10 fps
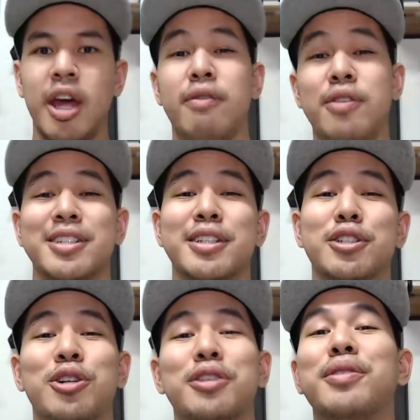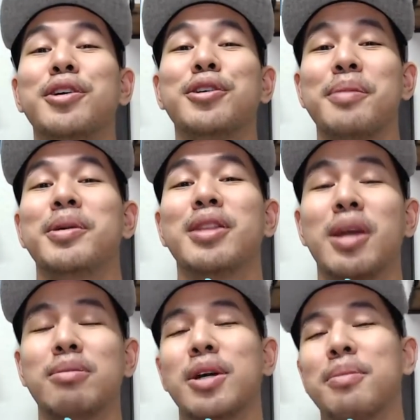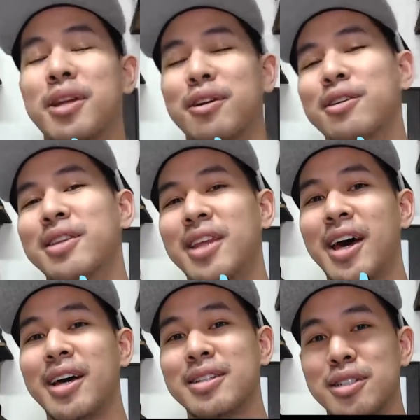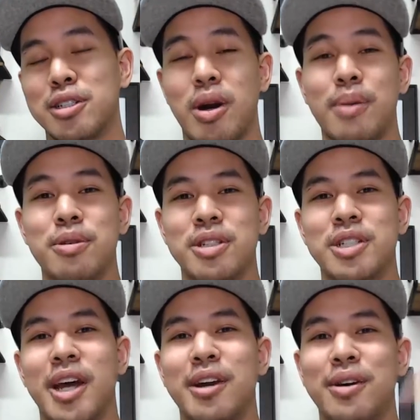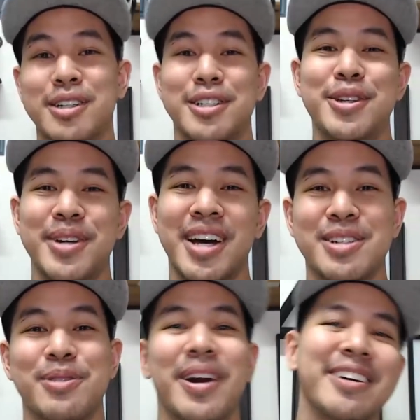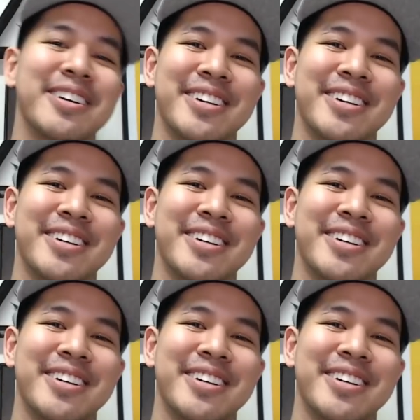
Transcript: If you guys enjoyed this video, give me a thumbs up, and other than that, subscribe to this channel, and I'll see you guys around